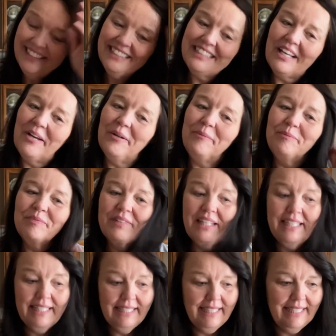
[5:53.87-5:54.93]
So
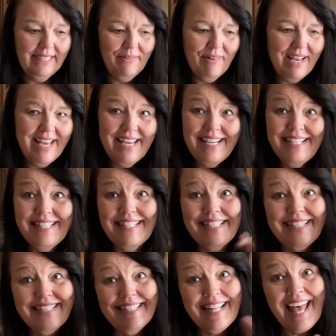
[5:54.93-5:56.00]
anyways,
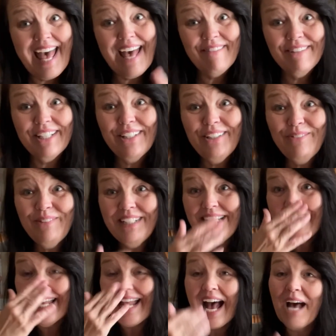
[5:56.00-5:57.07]
have a good one
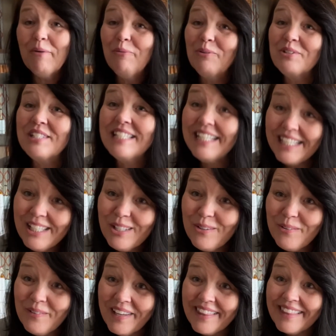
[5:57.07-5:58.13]
and I will see
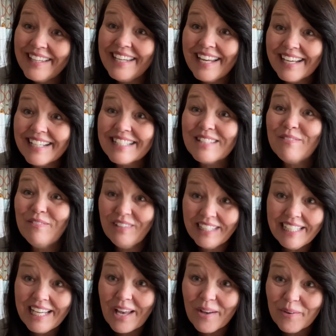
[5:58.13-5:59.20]
you in the next
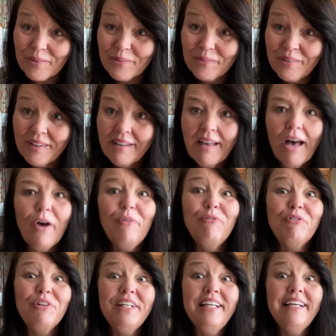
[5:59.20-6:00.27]
video.
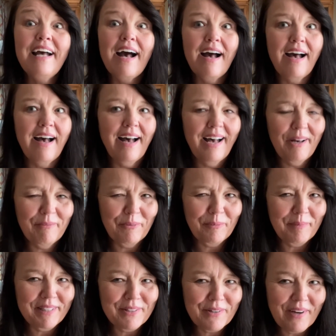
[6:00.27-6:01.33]
Hopefully I will
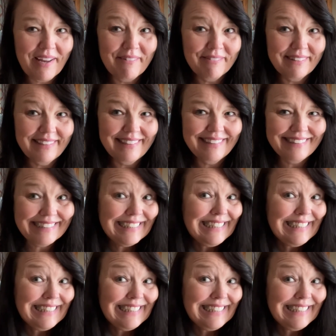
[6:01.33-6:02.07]
be traveling.